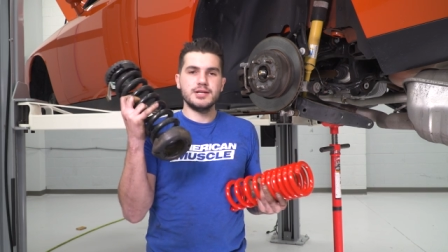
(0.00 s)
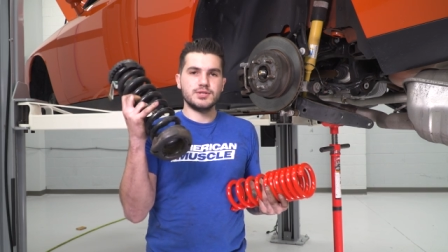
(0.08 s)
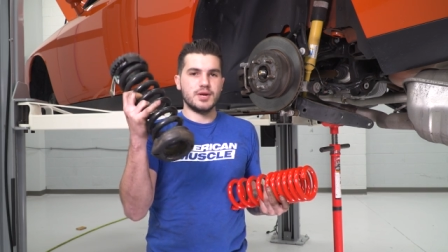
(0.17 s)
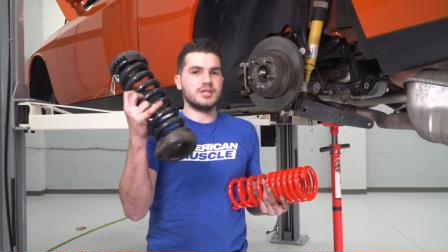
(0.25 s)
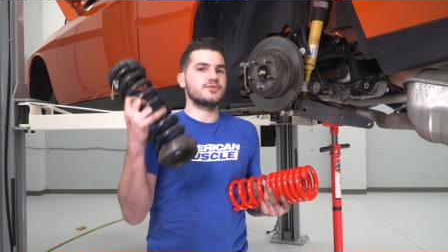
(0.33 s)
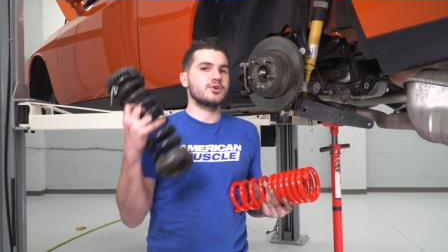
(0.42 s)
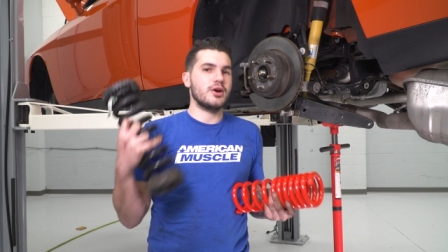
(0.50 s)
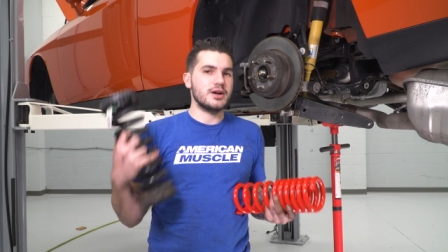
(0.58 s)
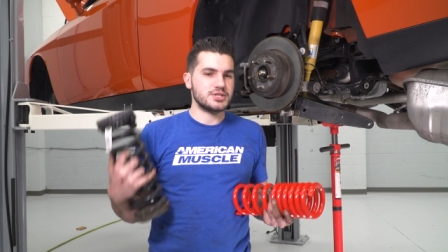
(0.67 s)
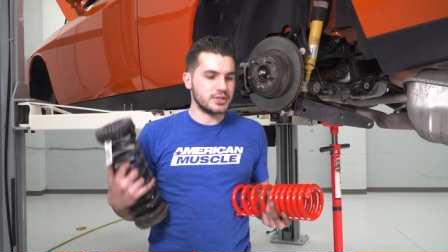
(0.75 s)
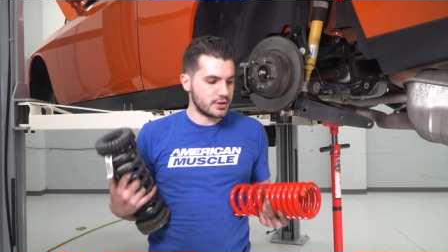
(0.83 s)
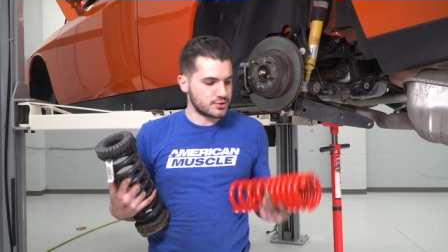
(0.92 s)
Transfer your
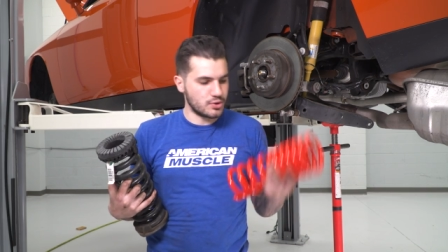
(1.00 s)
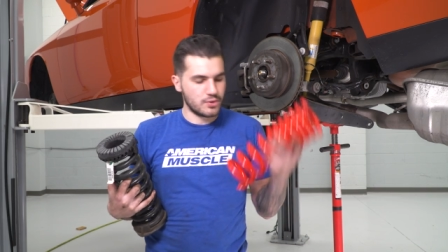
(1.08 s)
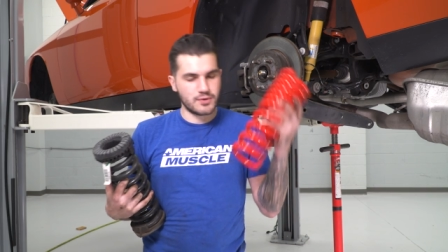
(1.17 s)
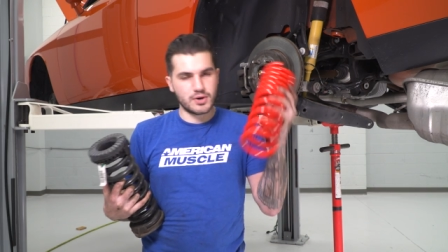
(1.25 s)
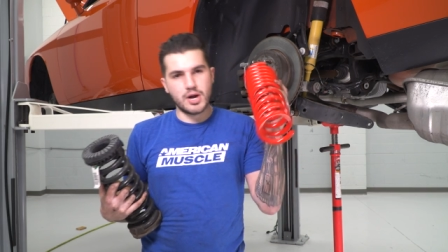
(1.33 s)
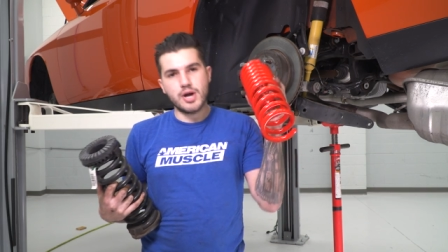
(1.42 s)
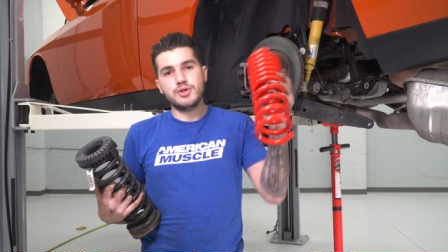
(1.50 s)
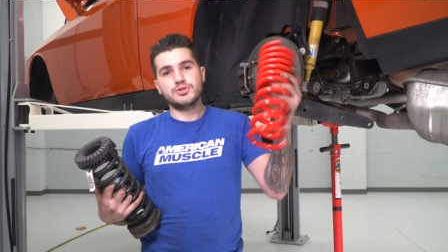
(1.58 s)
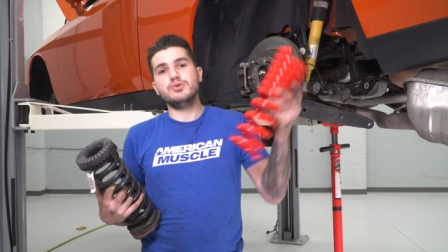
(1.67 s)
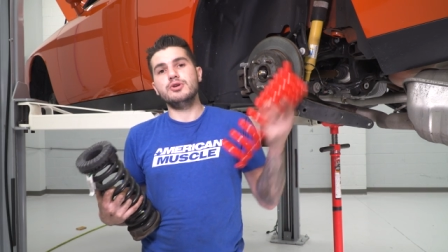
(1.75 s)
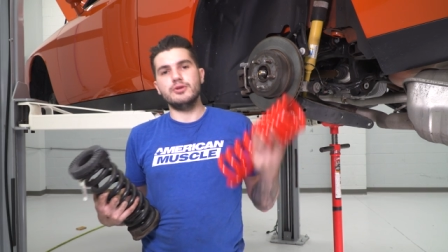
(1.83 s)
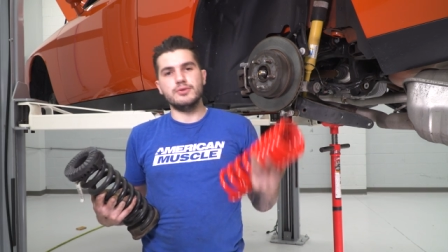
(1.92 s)
isolators over
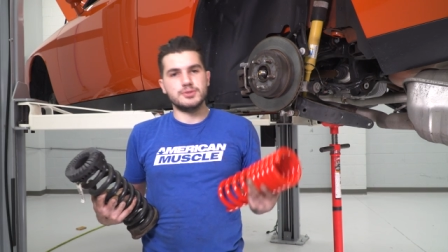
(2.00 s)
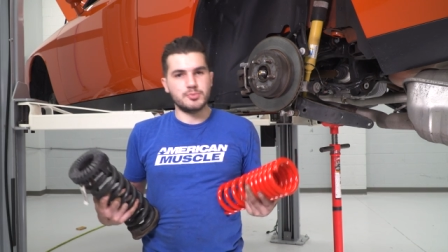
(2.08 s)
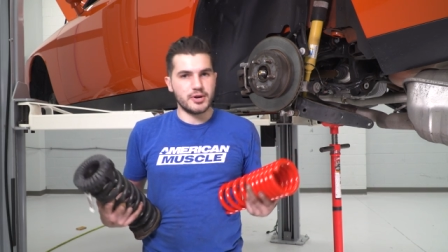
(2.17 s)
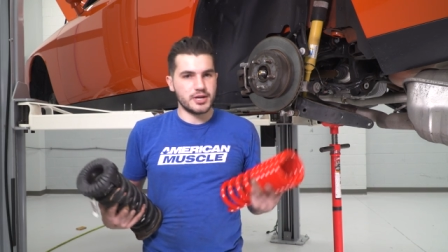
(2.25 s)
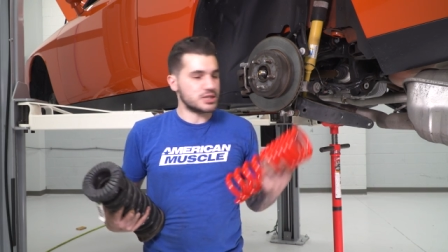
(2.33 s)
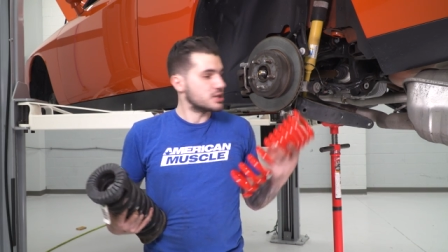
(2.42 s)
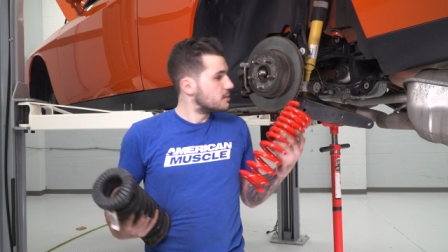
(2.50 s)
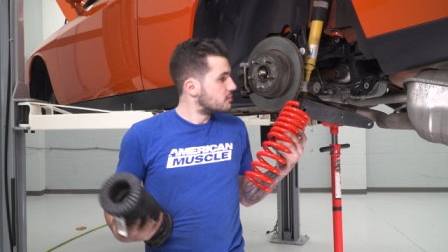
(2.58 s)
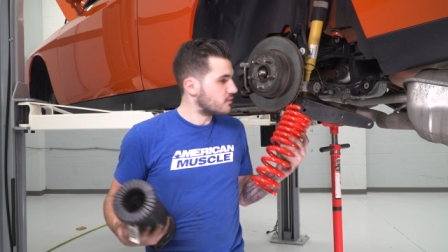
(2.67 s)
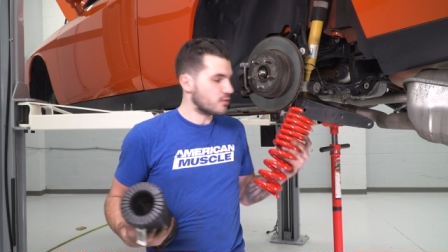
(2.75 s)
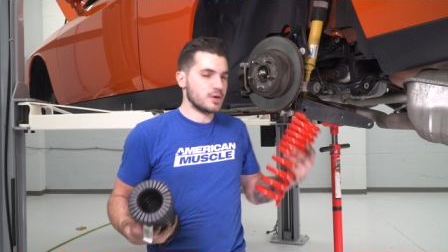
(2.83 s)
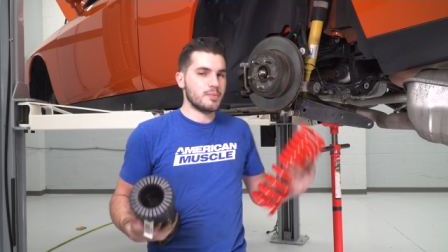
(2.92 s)
to your new springs
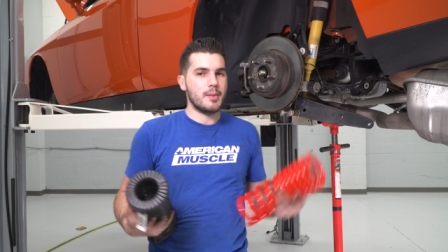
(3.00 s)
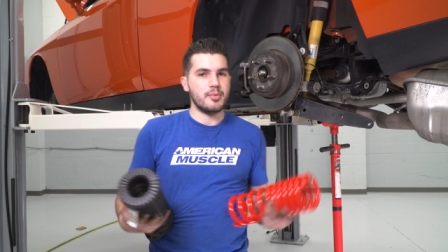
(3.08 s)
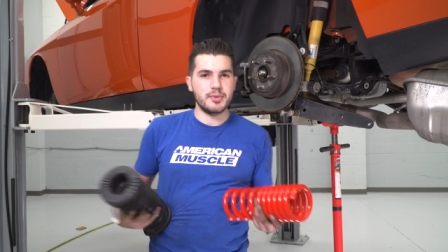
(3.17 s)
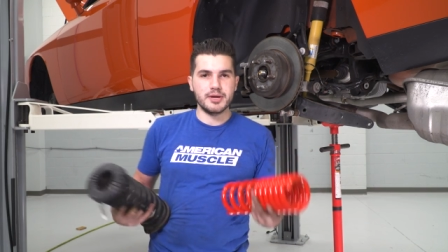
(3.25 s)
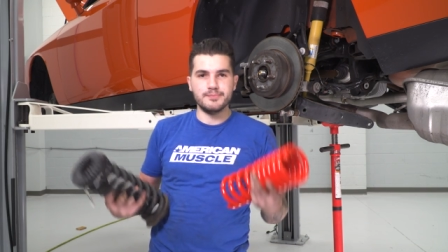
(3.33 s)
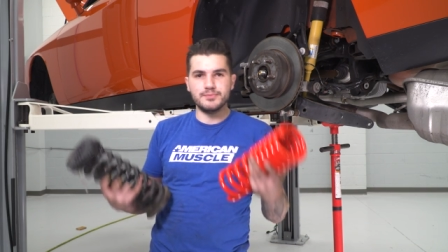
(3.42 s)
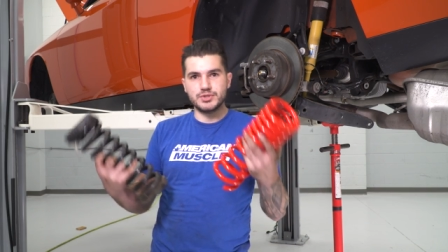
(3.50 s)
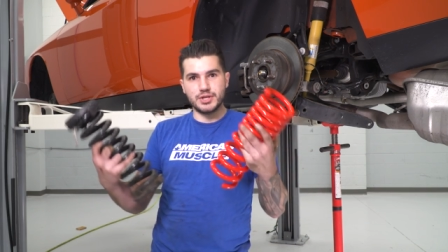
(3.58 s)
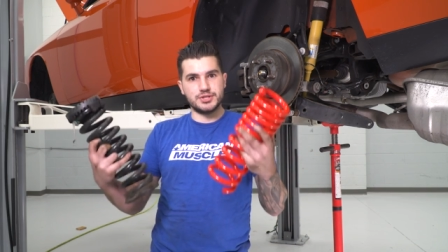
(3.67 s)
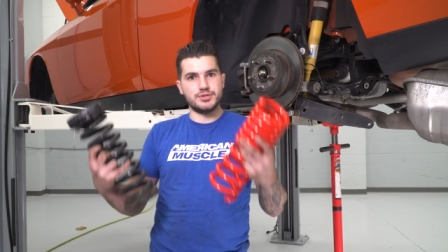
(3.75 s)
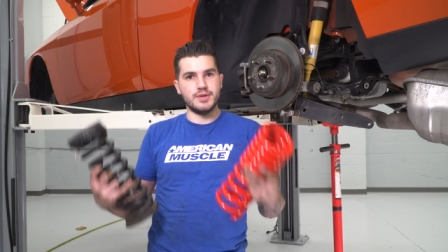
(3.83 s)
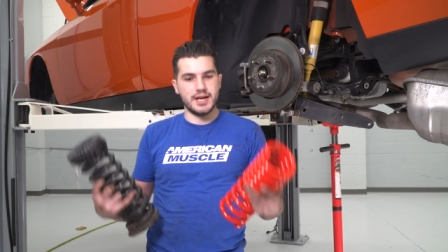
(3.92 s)
before you pop them in,
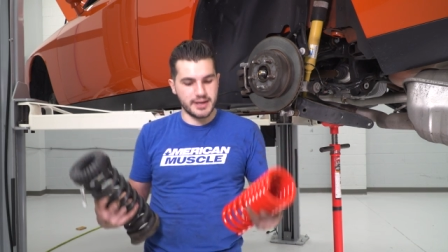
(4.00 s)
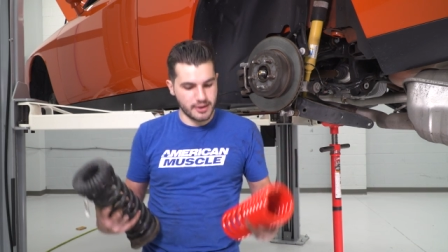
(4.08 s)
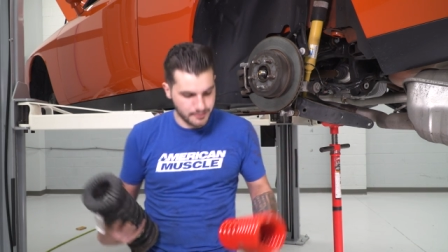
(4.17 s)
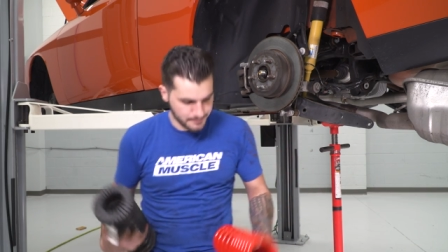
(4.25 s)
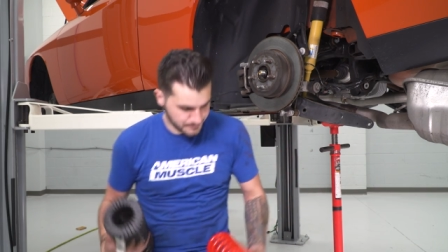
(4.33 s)
so let's do that now.